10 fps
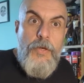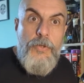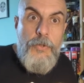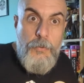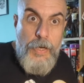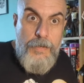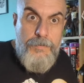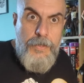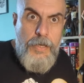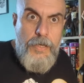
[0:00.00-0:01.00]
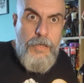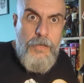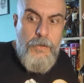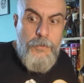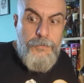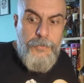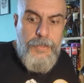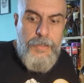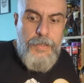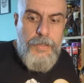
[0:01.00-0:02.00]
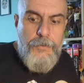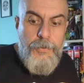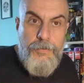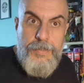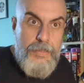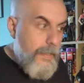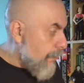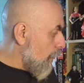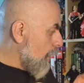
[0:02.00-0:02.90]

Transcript: a new wave, hopefully a wave in color.